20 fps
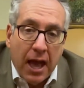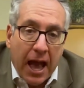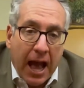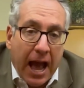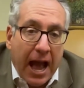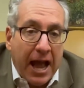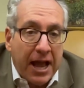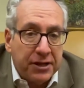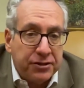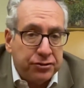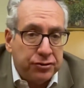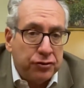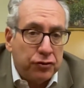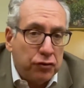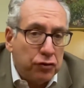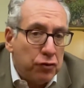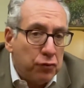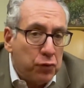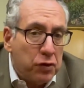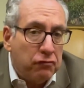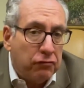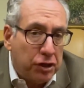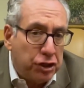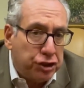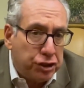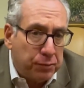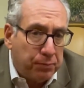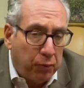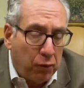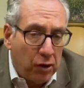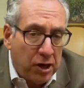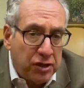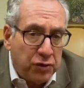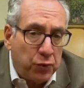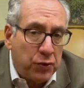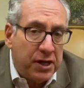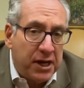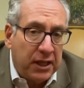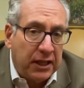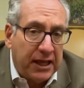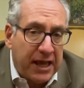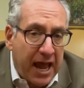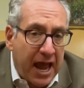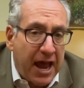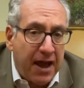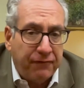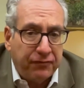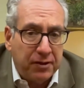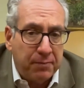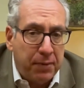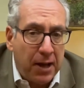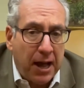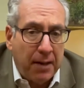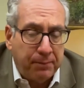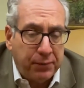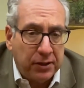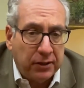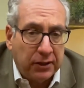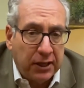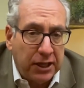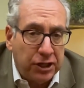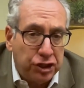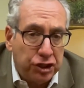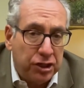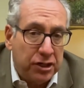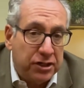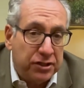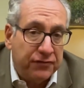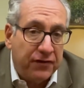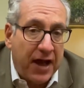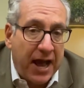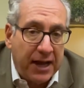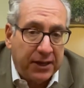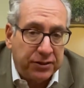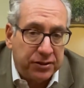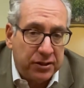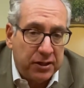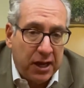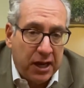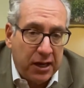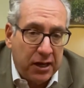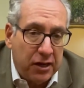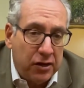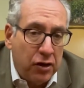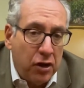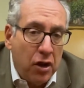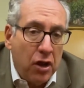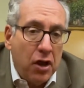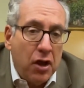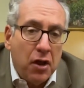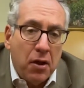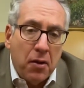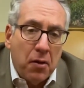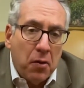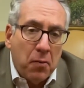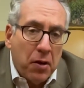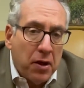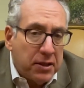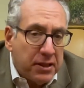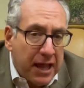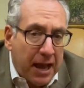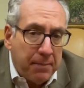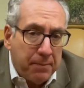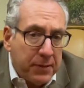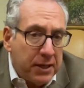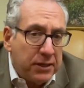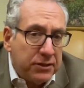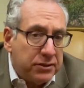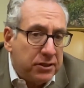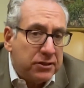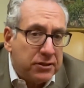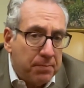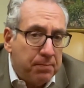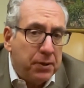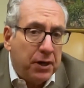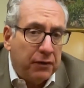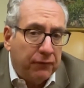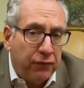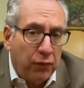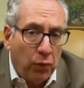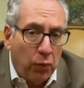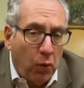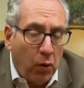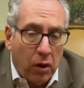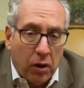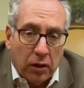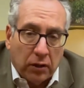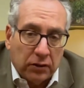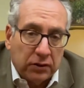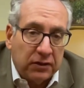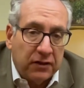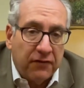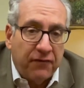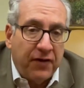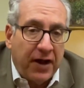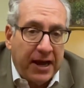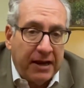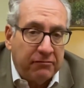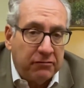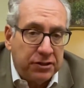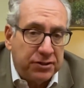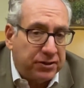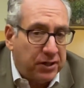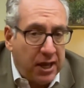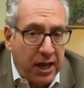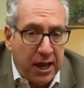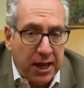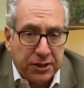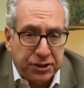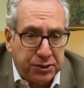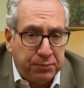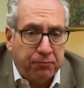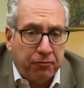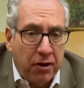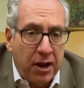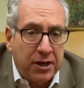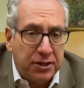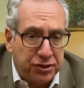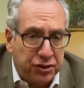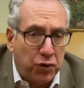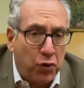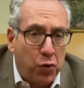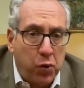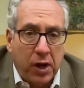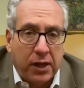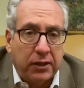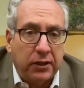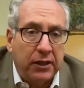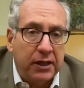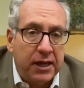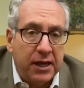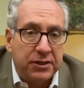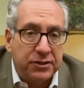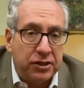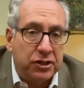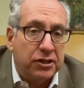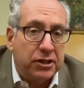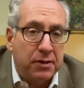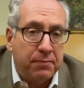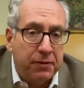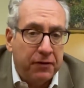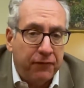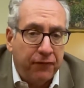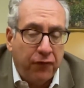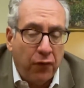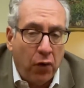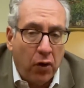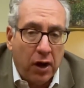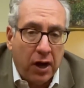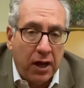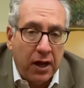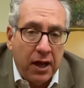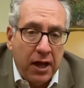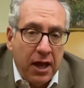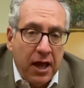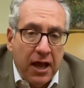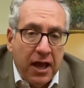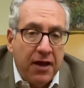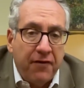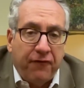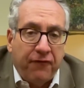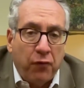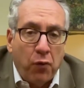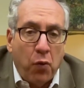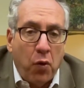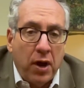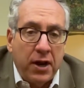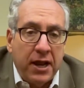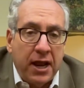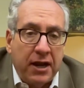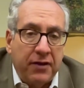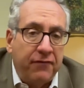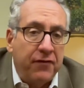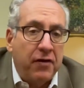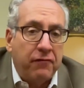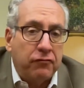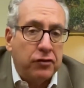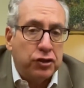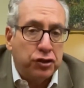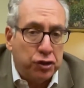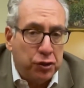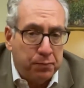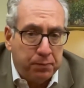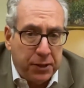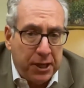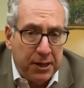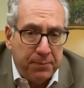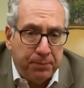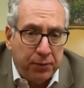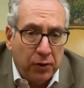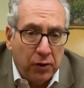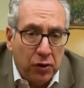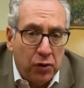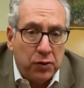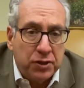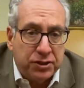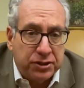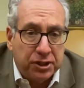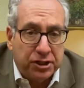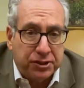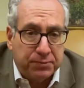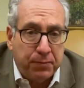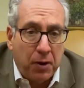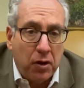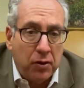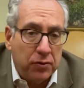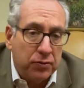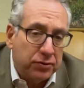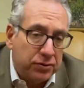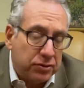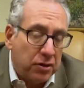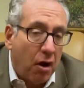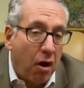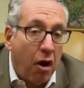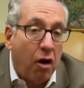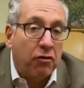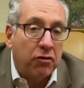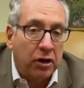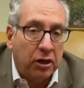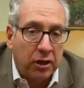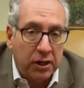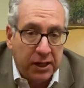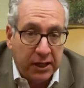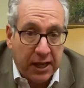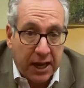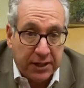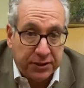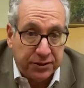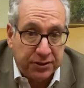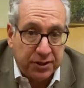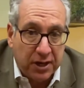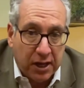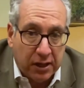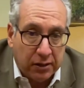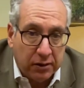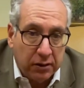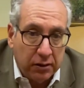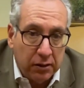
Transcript: As we reach the point where nearly half the population is vaccinated, that means there's a bit of a wall. The virus can't spread as quickly as it did before if 1 out of every 2 people who it's exposed aren't going to get sick.